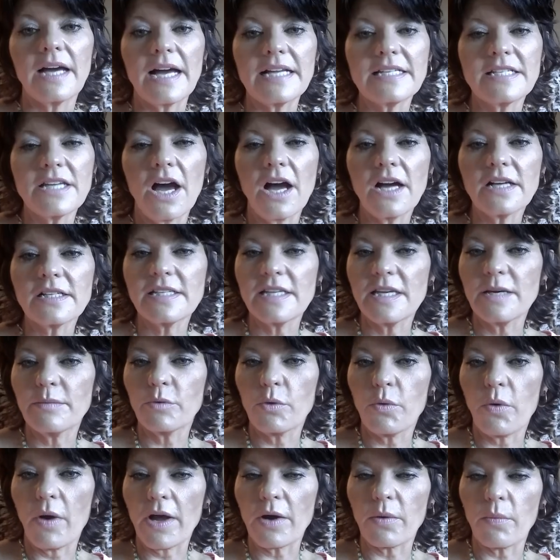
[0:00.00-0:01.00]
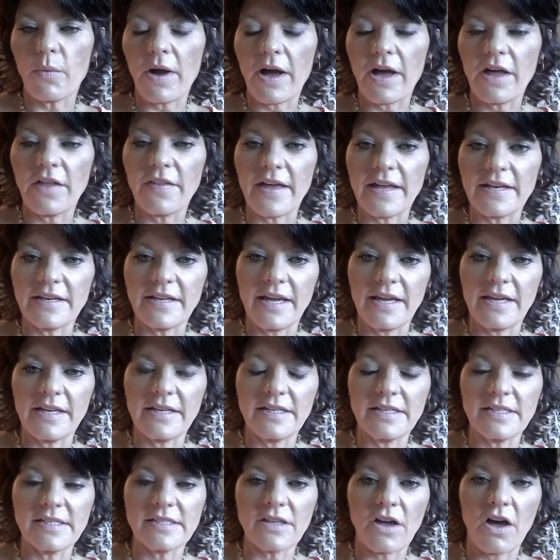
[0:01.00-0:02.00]
I talked to him quite a while that day in
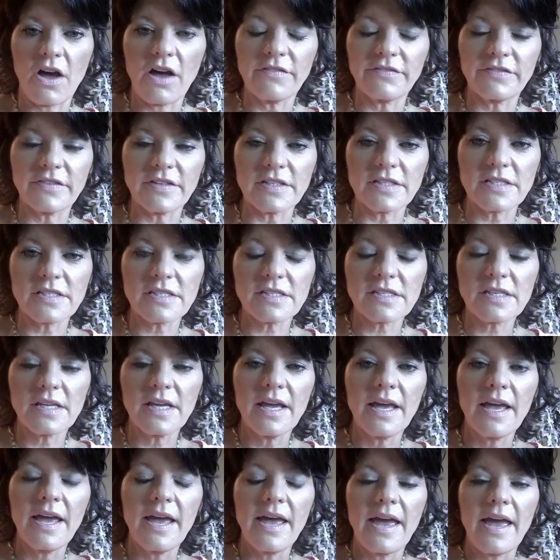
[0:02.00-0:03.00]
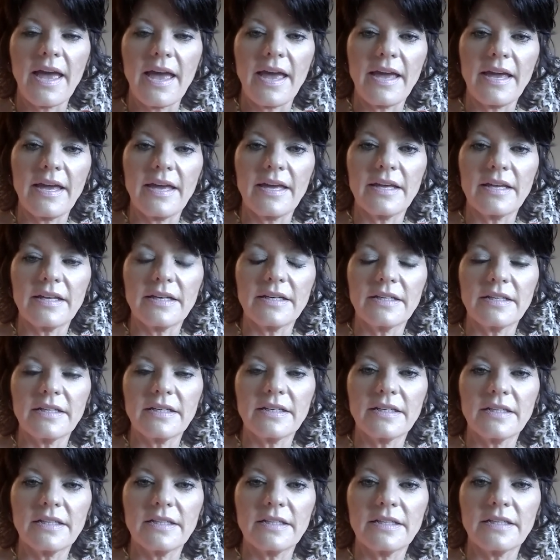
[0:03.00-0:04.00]
his office. And
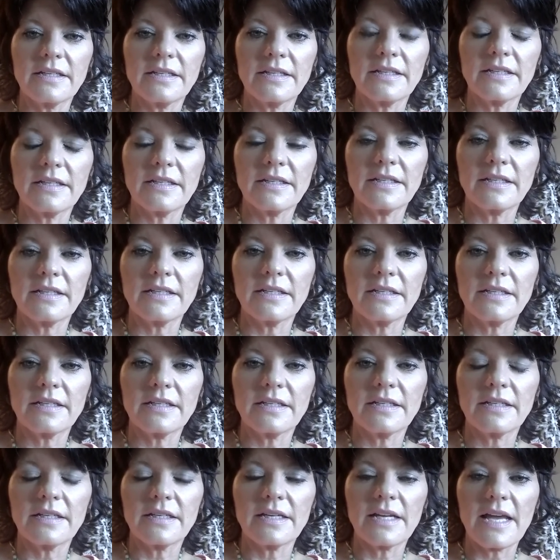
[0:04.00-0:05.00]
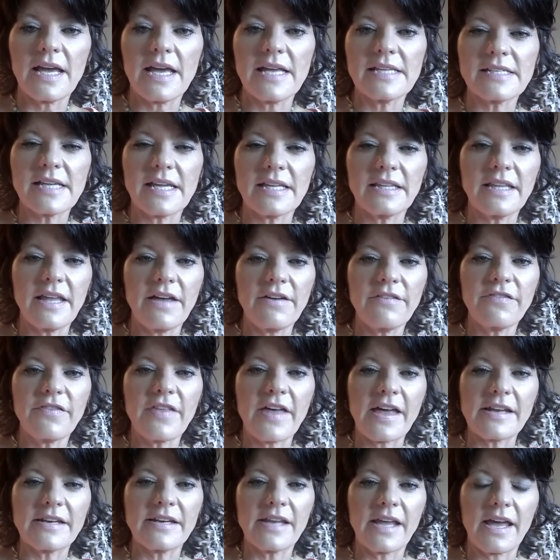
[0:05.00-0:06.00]
as I left
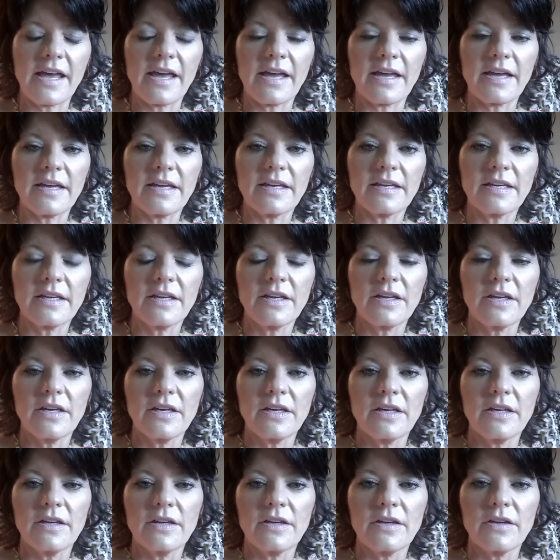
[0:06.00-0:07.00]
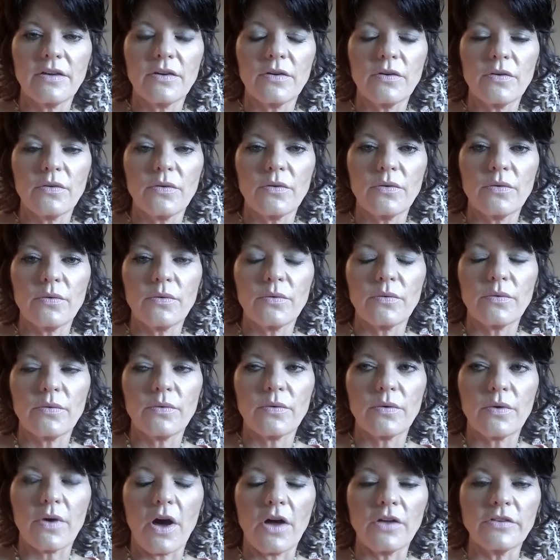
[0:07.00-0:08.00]
that day,
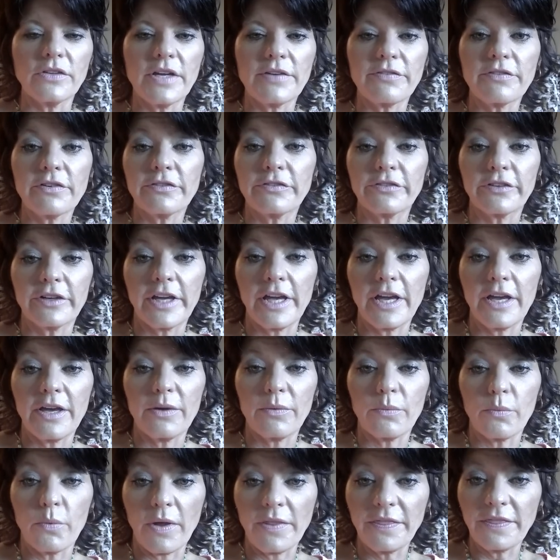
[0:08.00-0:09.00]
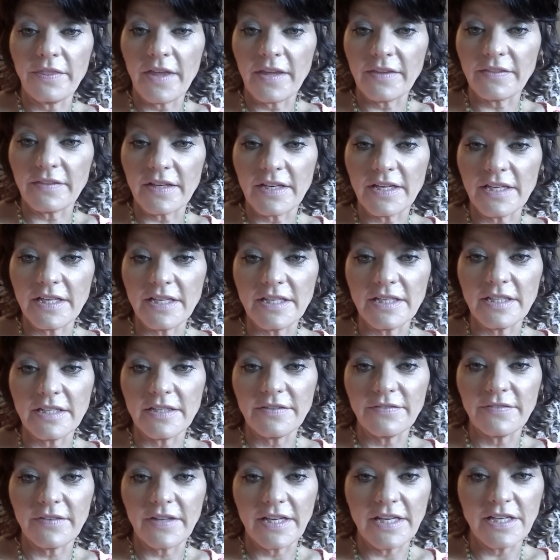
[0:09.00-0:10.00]
I'll never forget one thing that
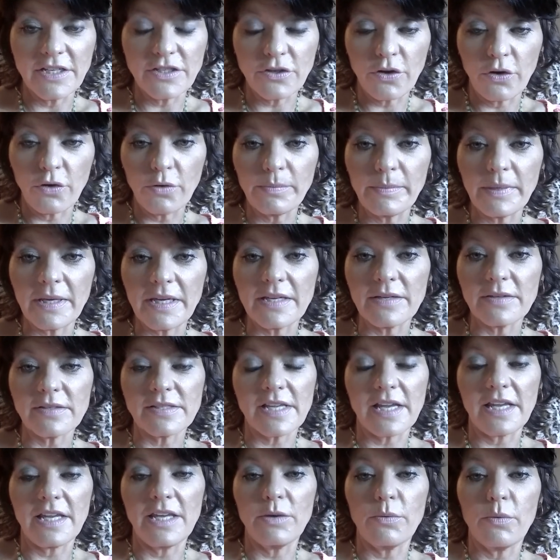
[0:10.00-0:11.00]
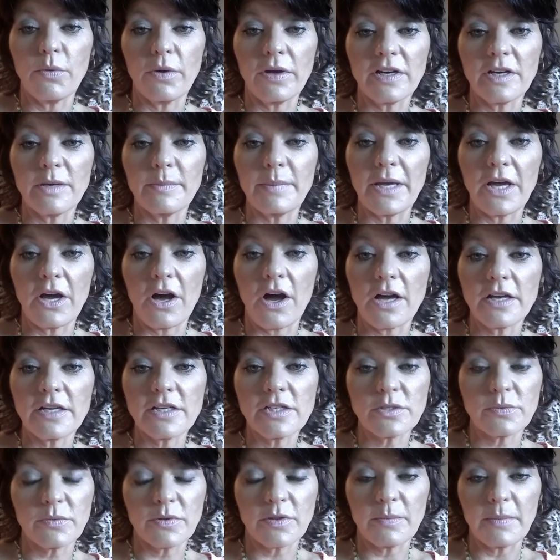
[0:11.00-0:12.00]
he told me is that he wanted to be
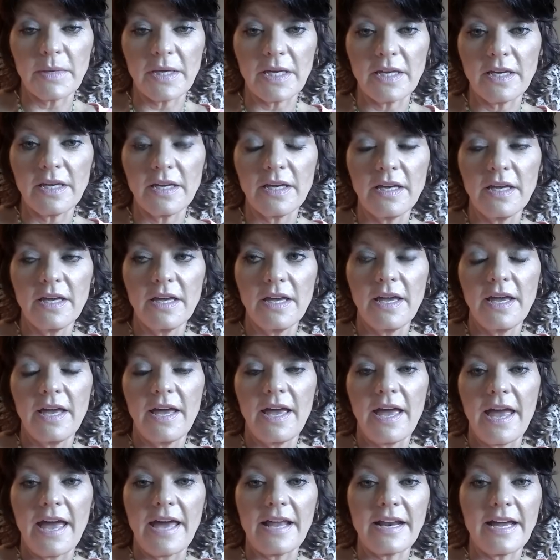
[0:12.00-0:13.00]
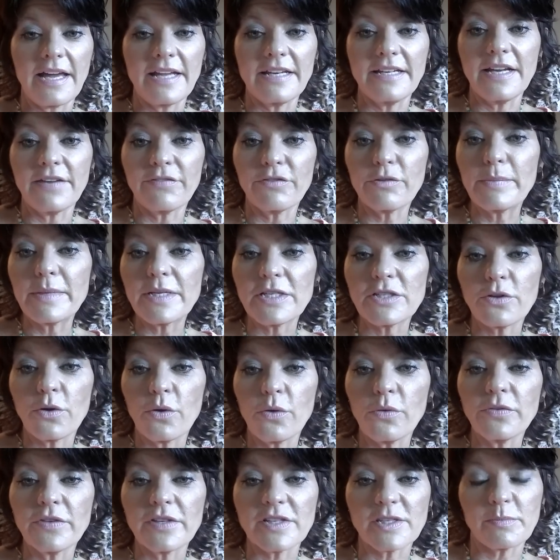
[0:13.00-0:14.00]
honest with me. And I had never been
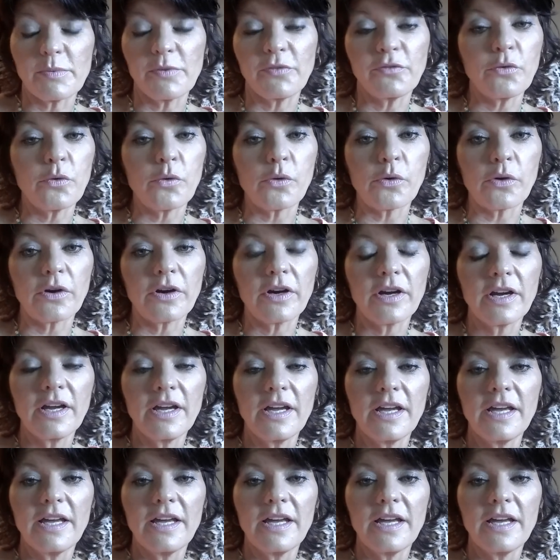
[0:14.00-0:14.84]
told this before.